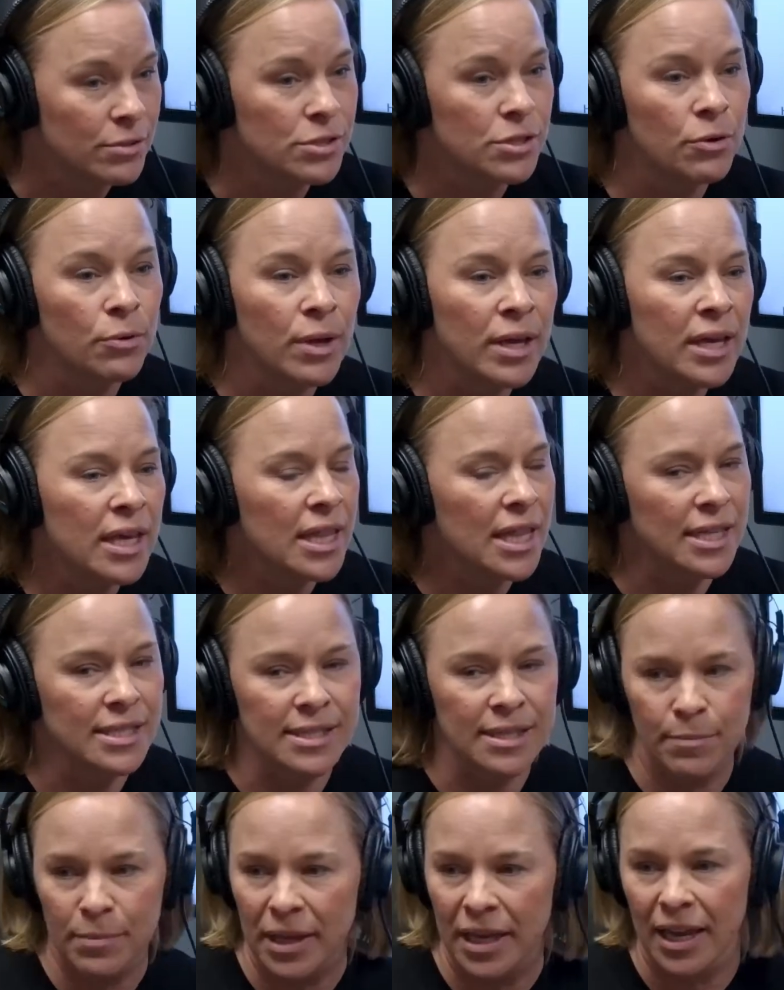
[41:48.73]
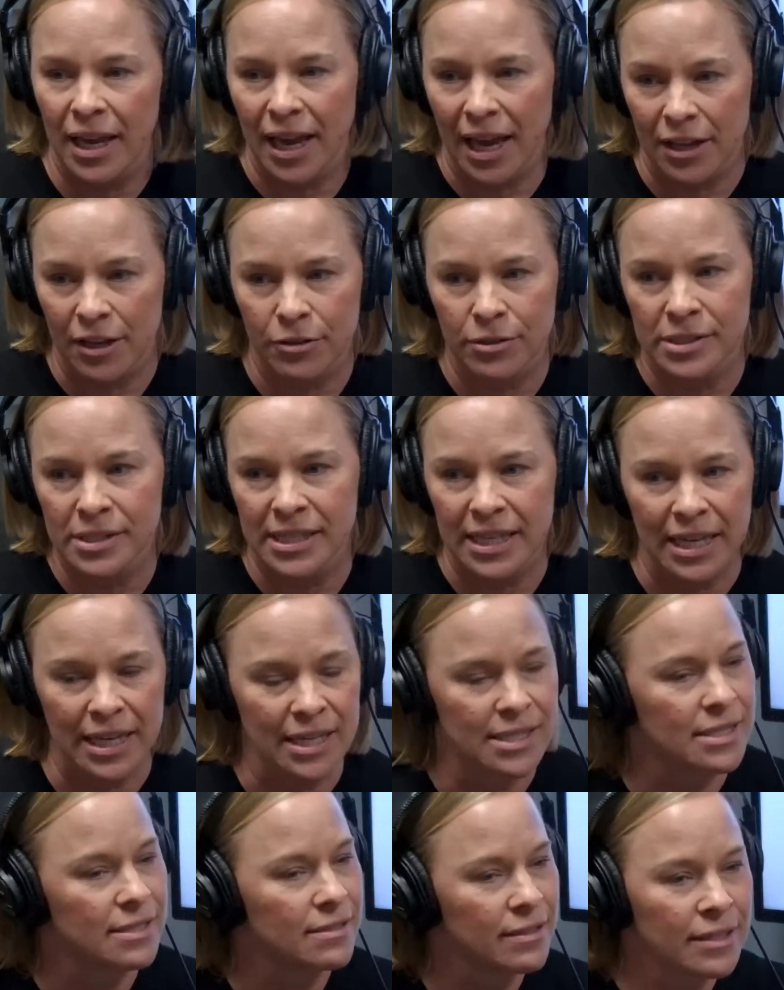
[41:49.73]
So that's something, again, you'll see
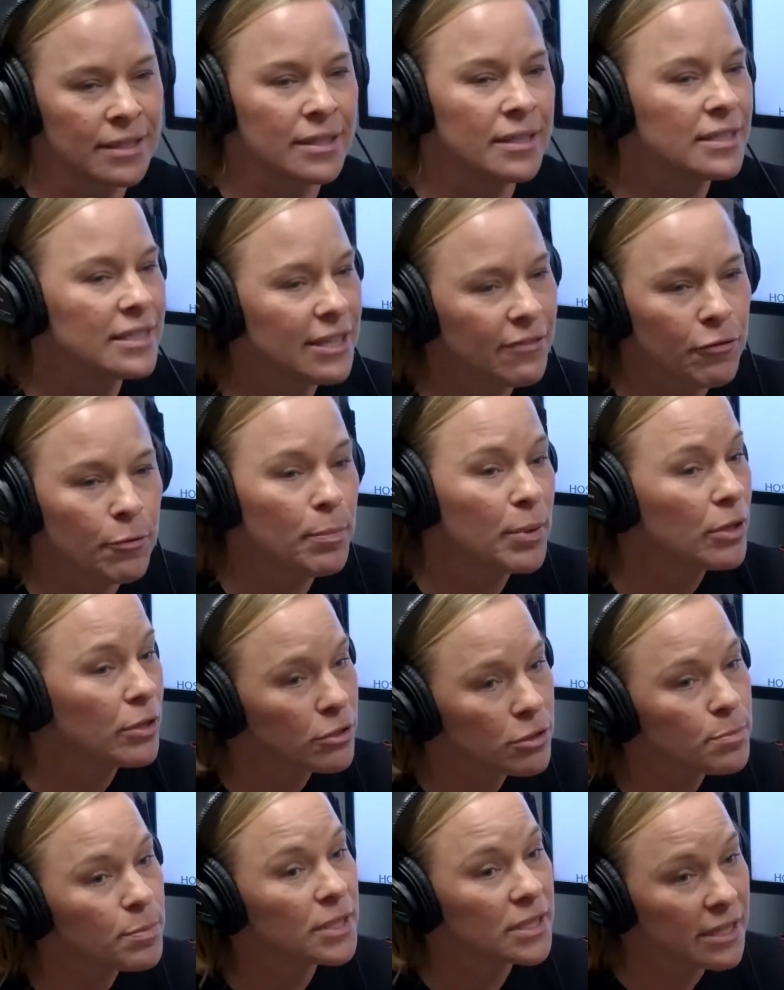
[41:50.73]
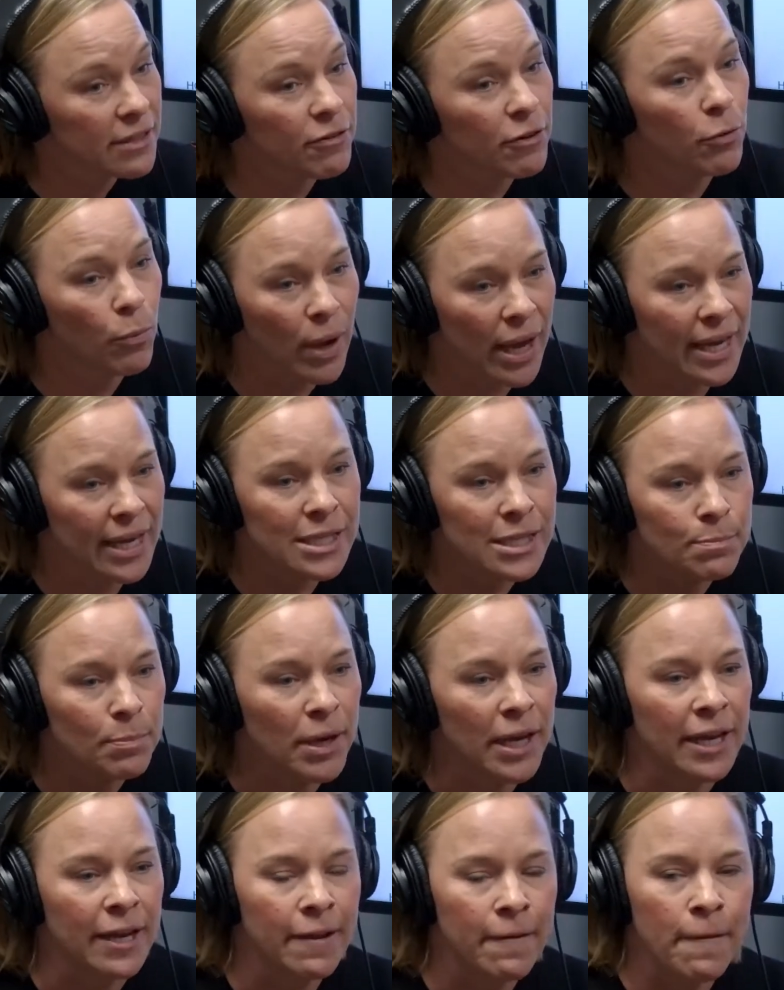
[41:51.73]
is different builders build different ways,
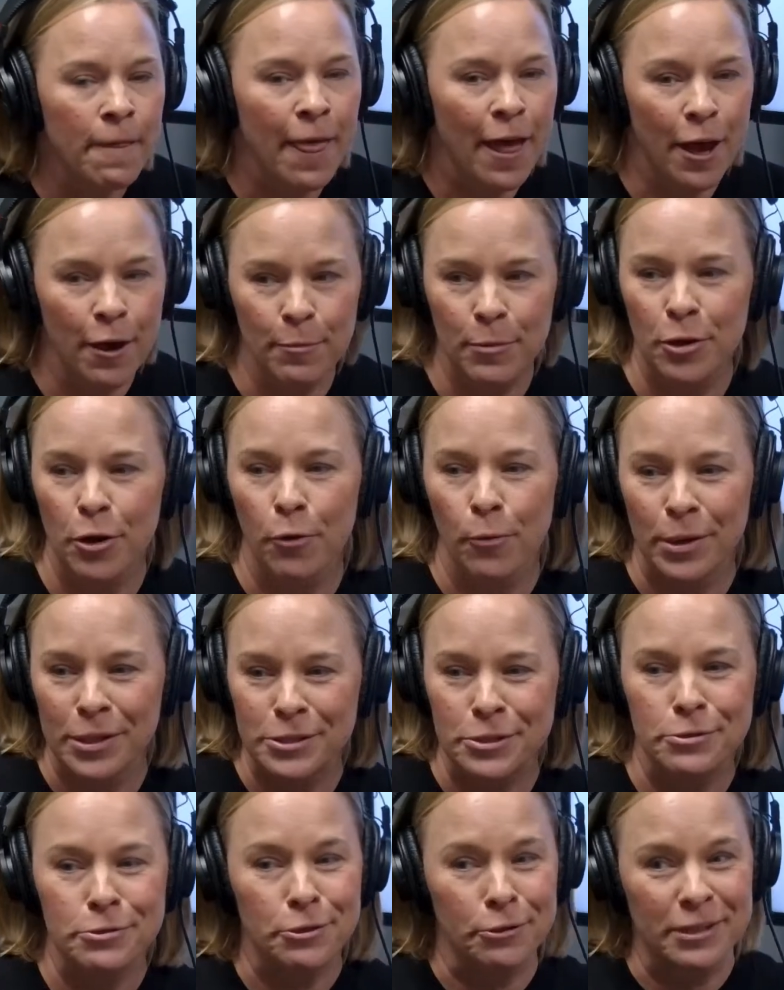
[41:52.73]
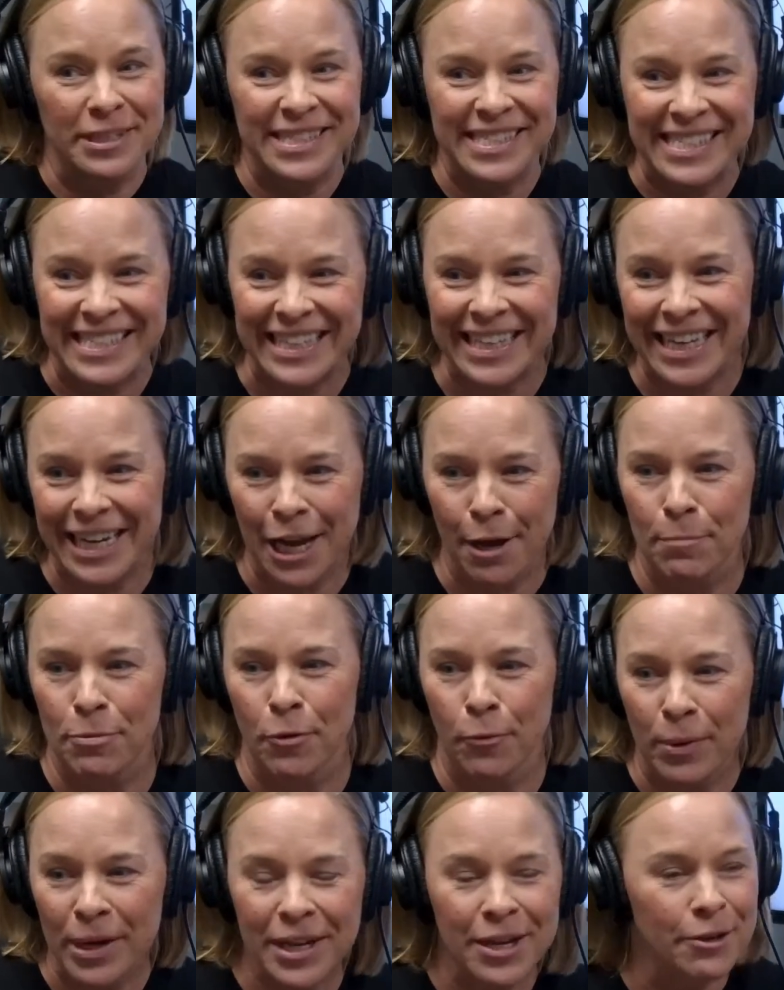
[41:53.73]
but once you started sealing up the
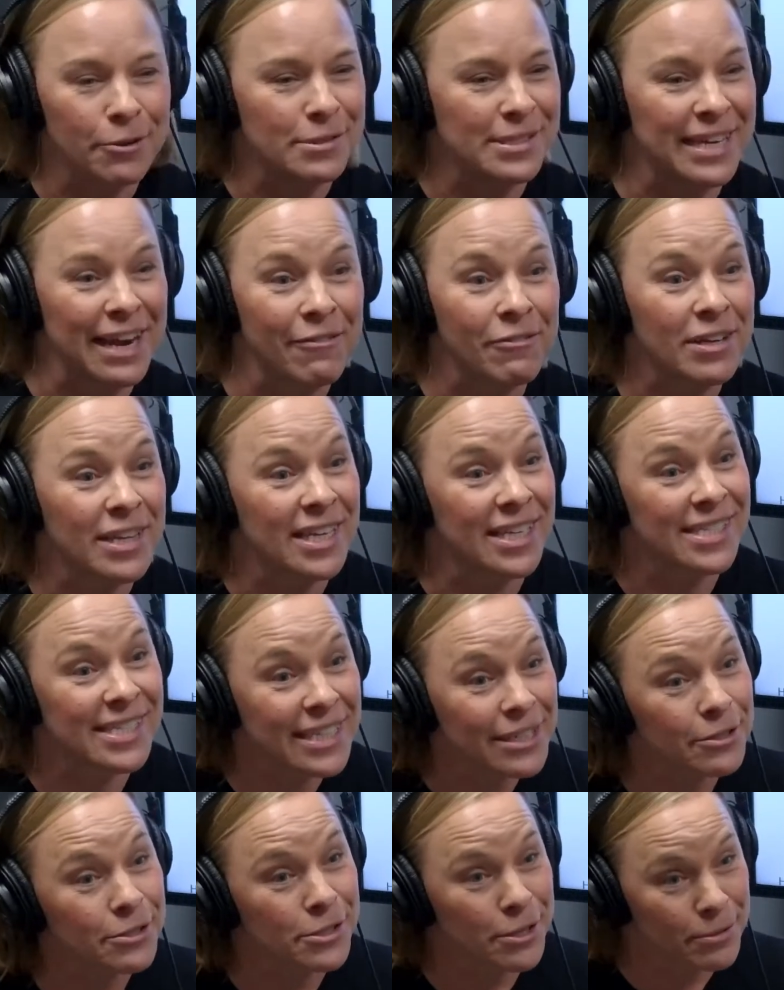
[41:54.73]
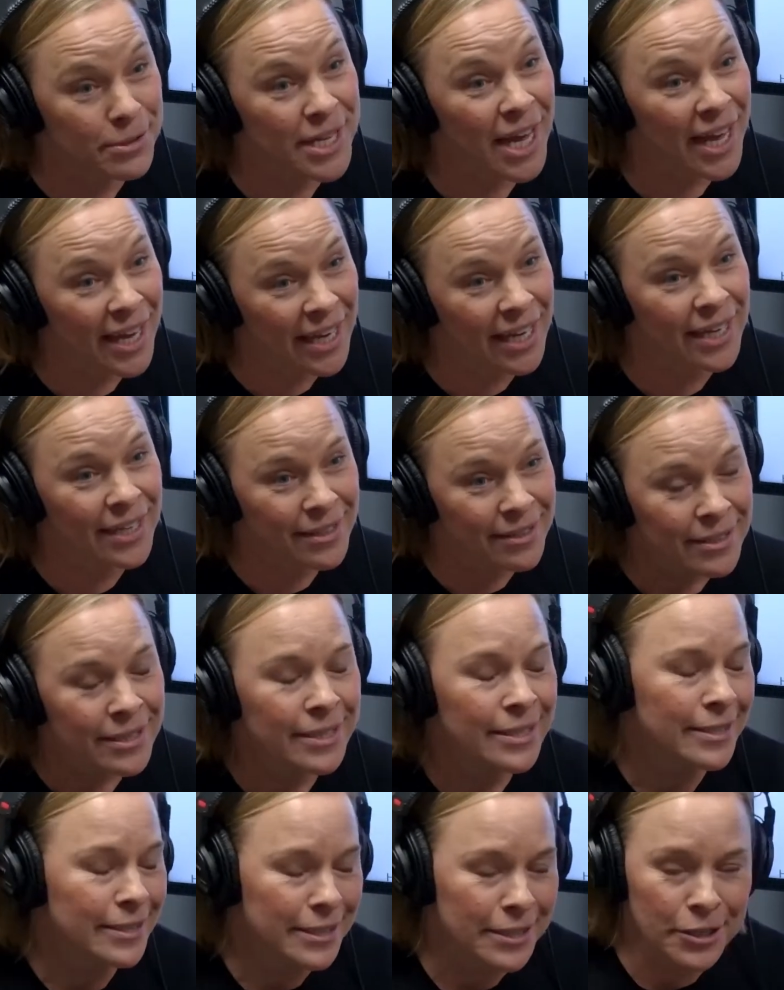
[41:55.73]
windows and everything sealed so tight,
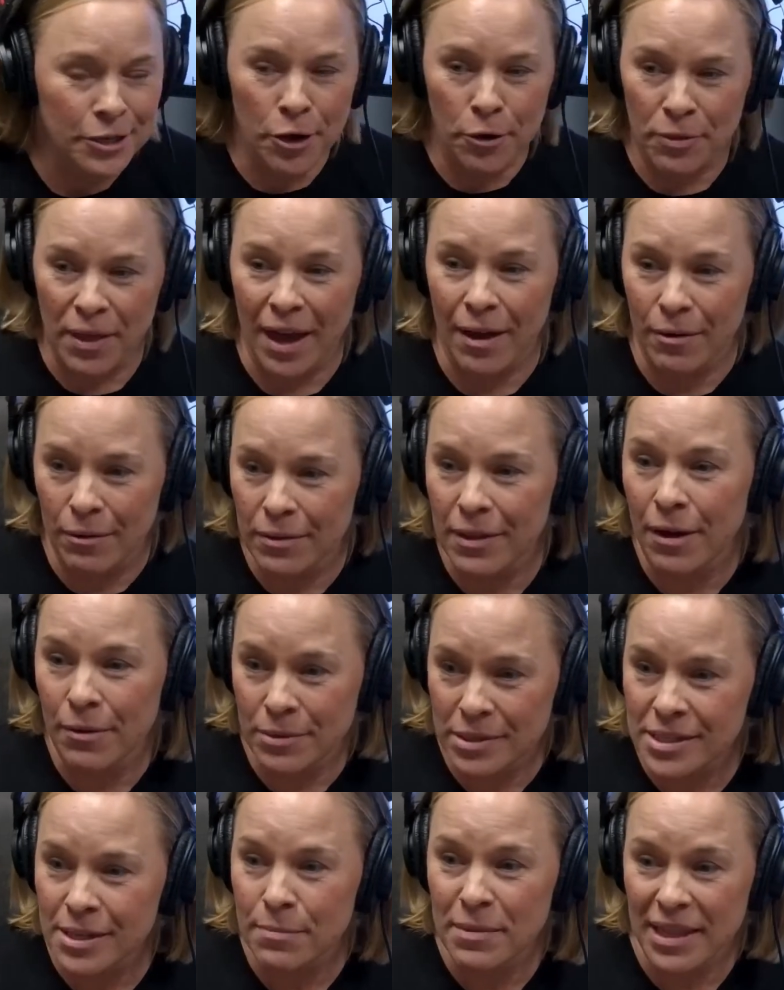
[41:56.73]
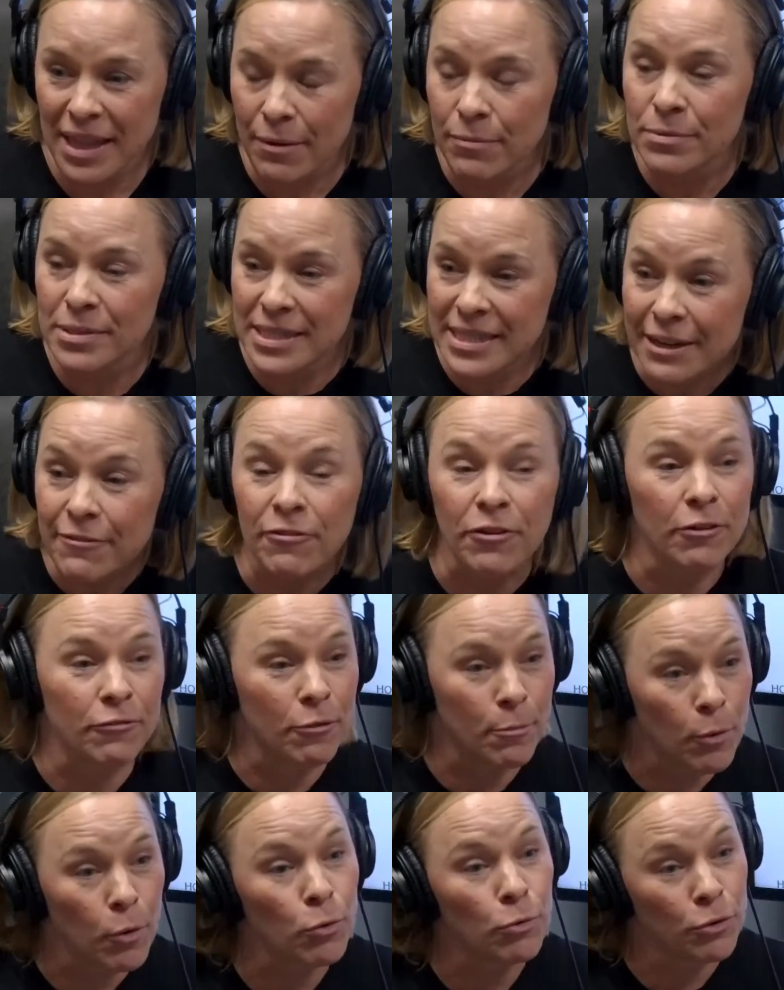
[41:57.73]
that was something that was different
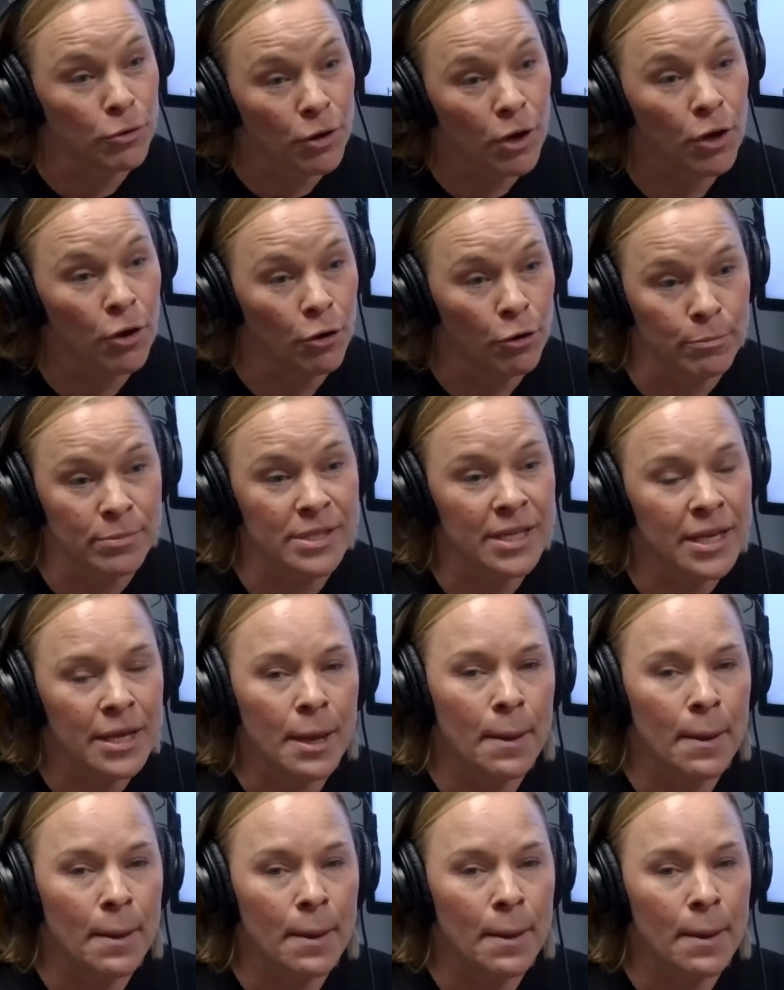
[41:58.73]
from older homes.